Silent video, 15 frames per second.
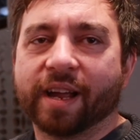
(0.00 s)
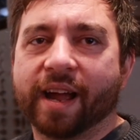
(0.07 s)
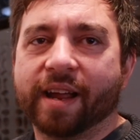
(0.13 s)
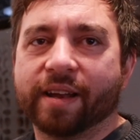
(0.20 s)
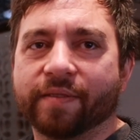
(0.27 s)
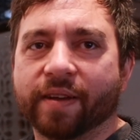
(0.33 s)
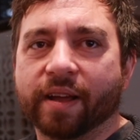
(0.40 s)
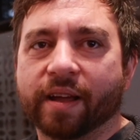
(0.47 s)

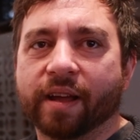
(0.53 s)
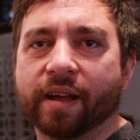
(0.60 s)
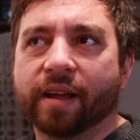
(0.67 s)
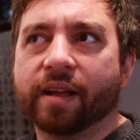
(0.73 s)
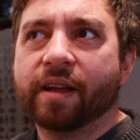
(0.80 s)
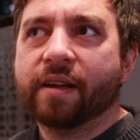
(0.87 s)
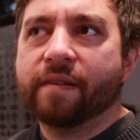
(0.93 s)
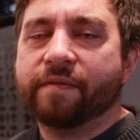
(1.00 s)
kind of
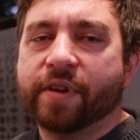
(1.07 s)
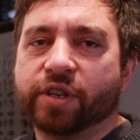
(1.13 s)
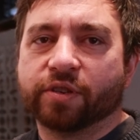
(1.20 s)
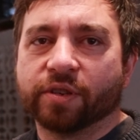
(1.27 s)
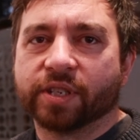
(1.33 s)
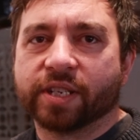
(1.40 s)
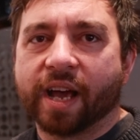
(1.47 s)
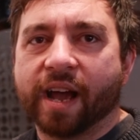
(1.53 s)
a
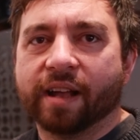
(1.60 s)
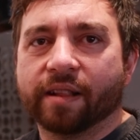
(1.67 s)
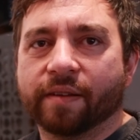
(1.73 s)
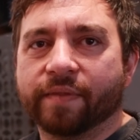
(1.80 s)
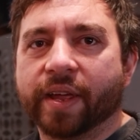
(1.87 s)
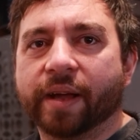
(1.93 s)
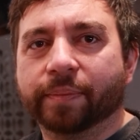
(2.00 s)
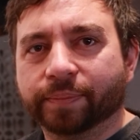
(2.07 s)
visual style
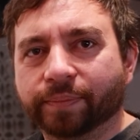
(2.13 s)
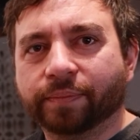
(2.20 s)
of them.